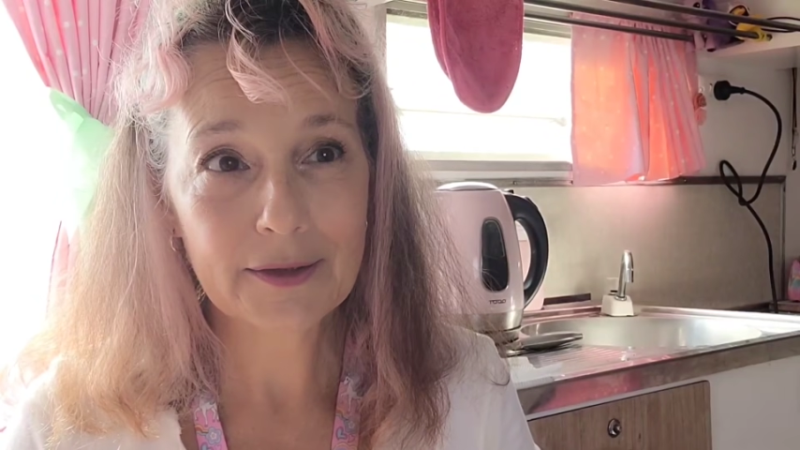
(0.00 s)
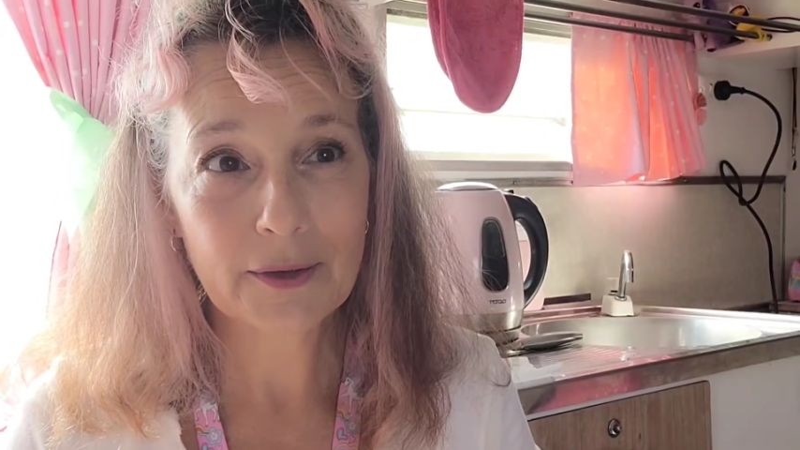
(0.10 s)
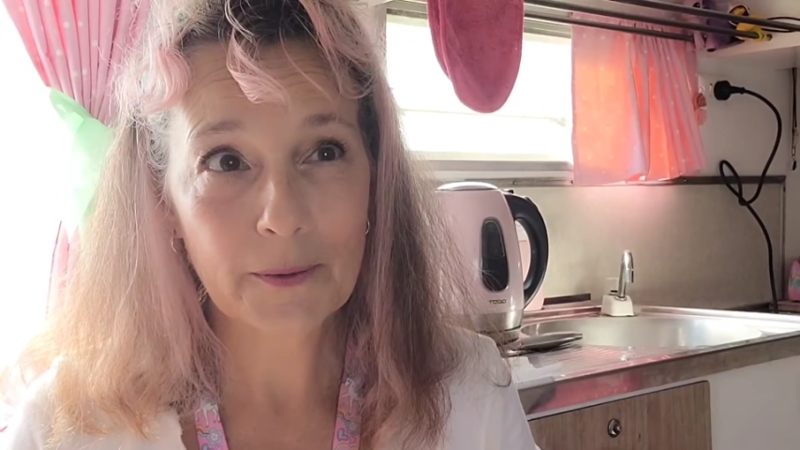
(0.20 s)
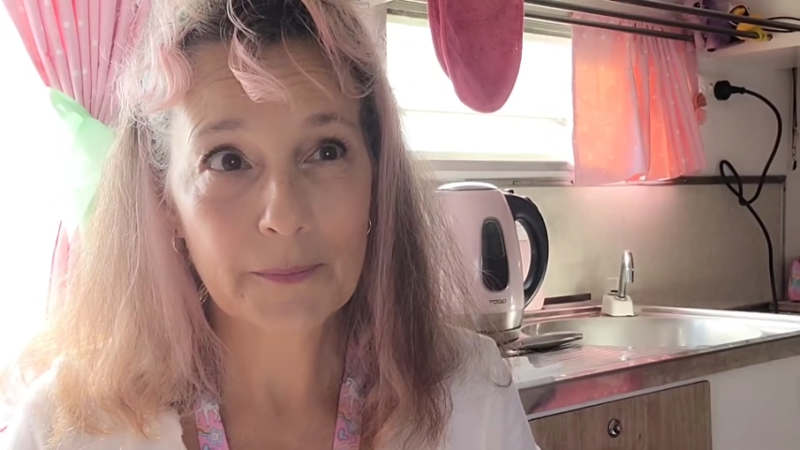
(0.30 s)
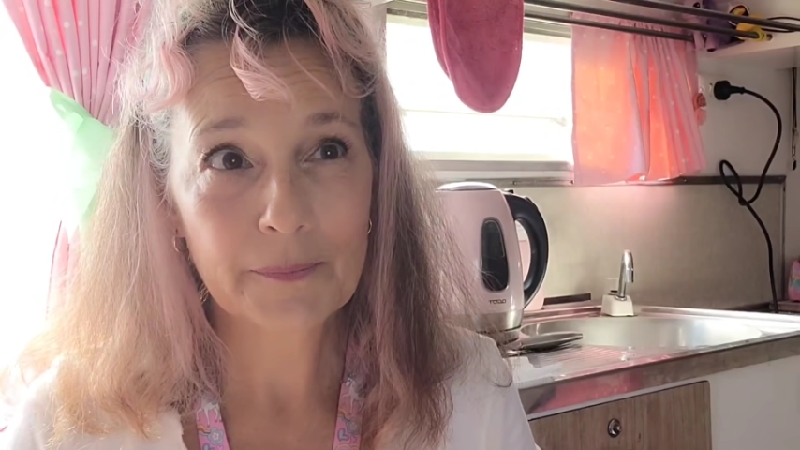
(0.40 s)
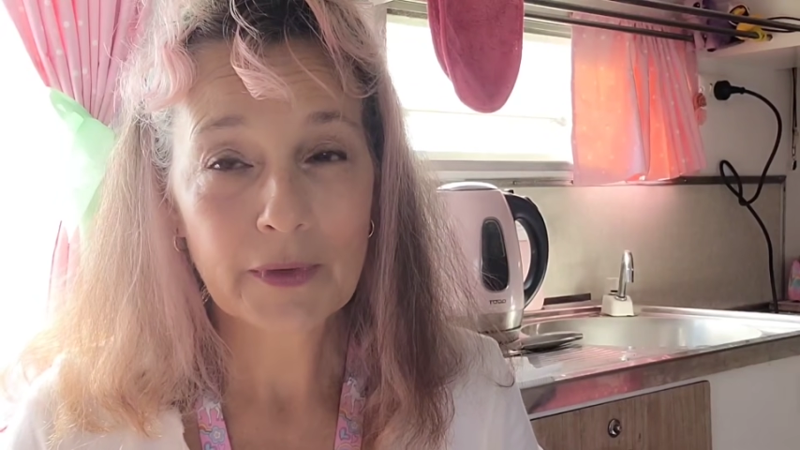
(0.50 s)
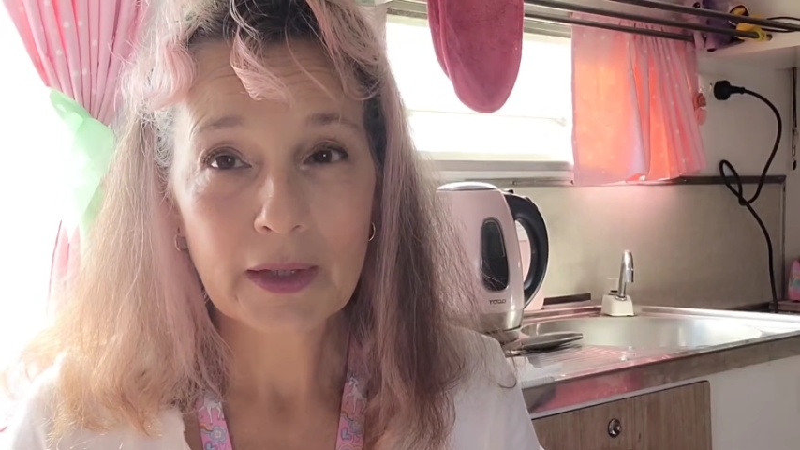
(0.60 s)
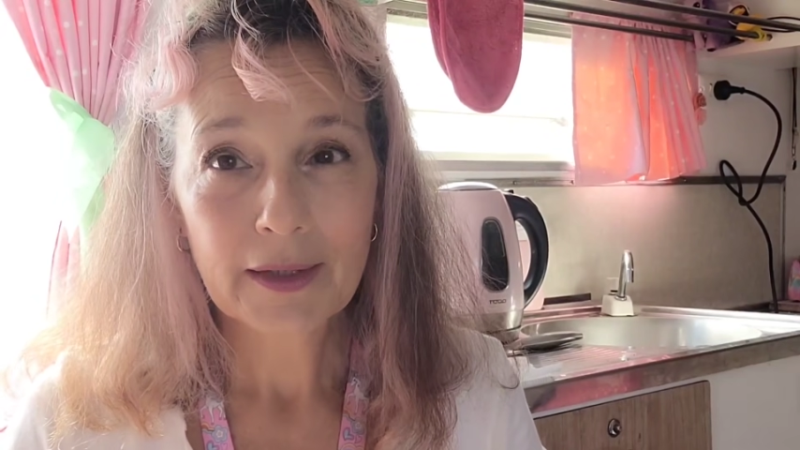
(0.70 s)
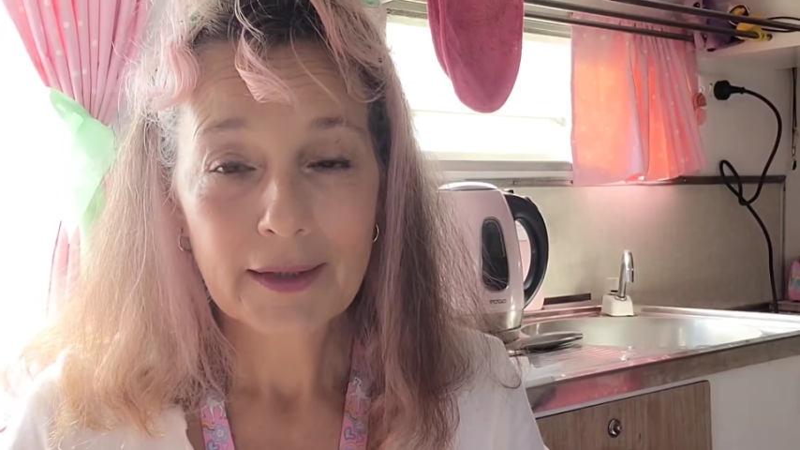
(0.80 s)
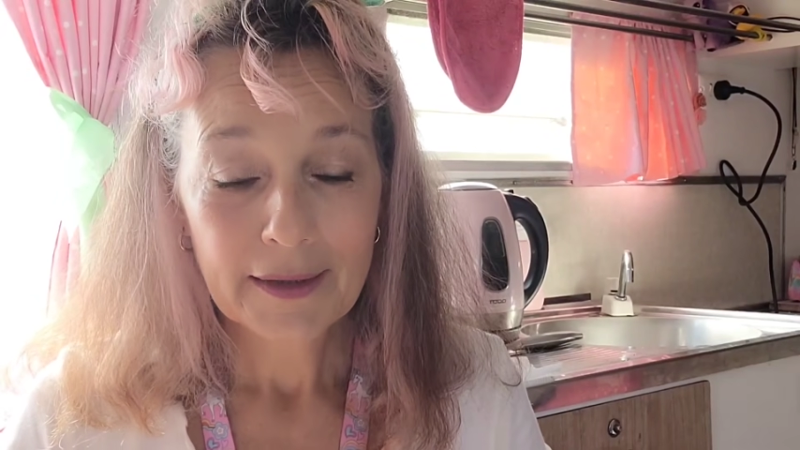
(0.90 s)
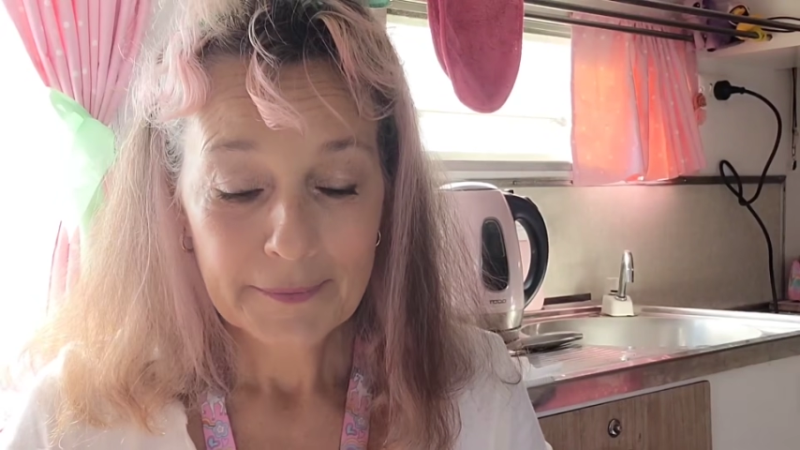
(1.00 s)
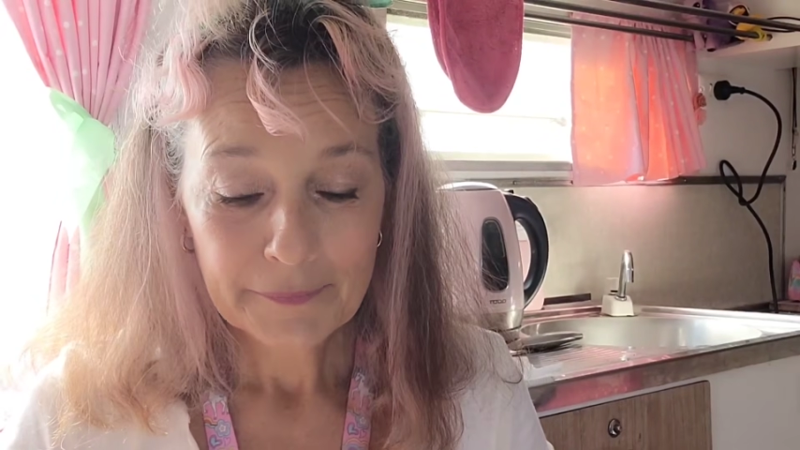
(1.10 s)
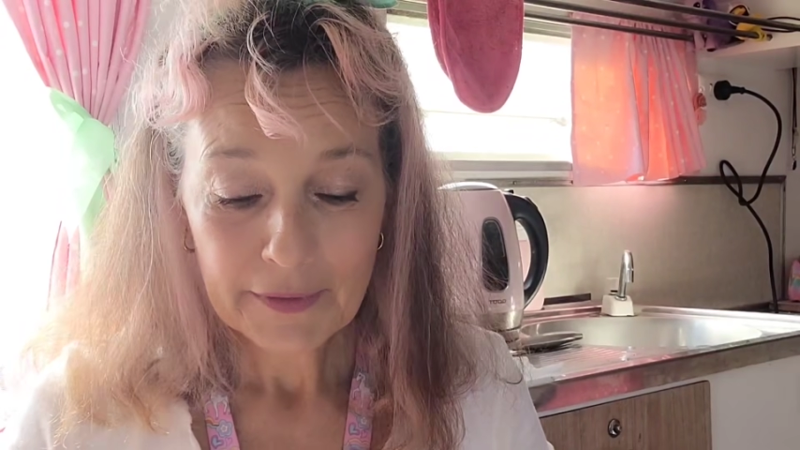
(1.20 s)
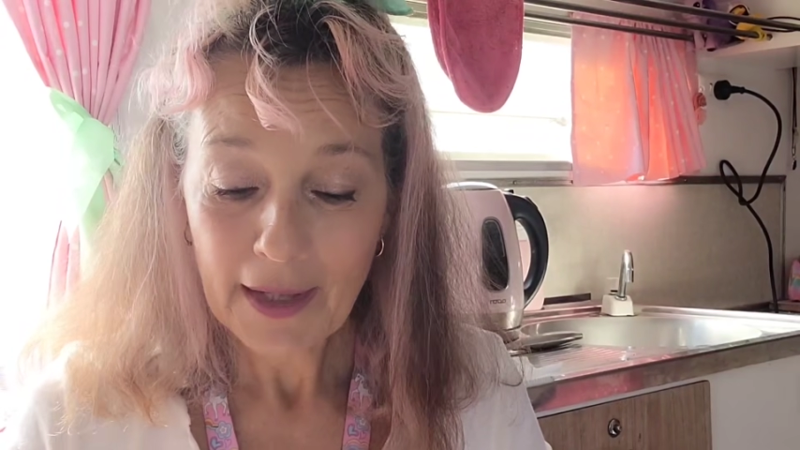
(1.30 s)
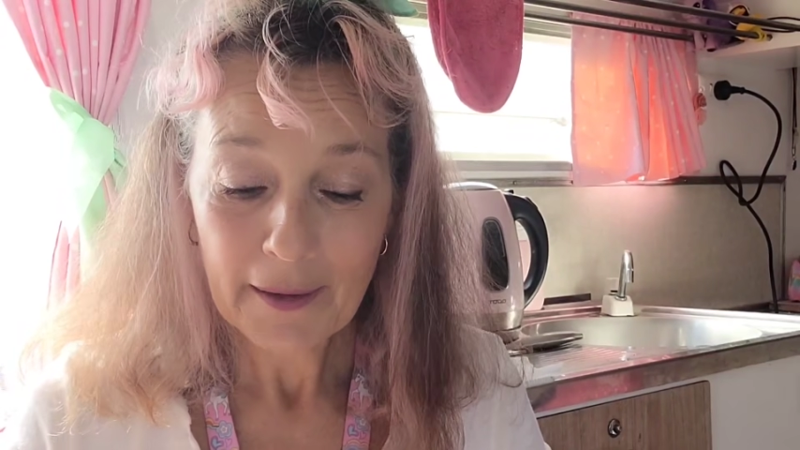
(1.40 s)
So
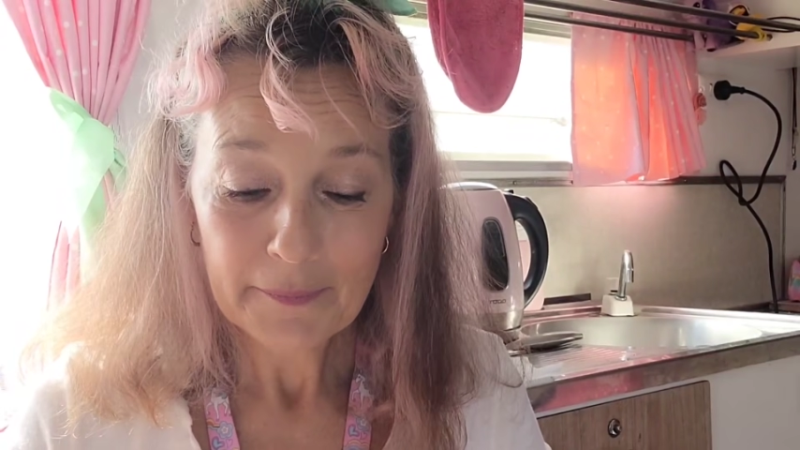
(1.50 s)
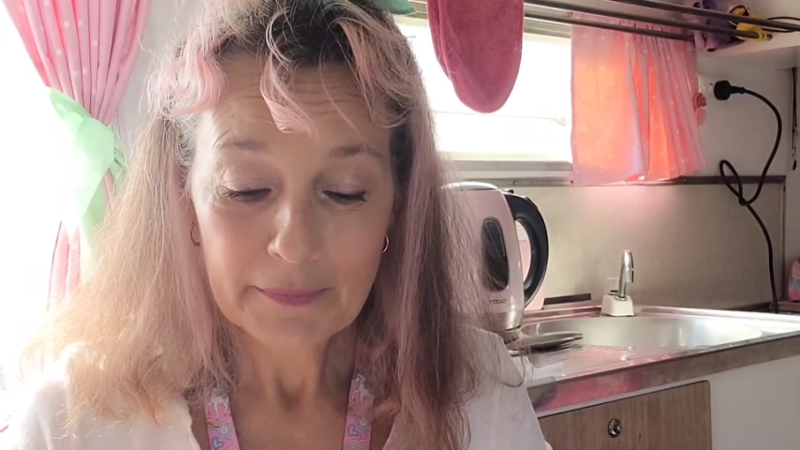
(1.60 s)
yeah,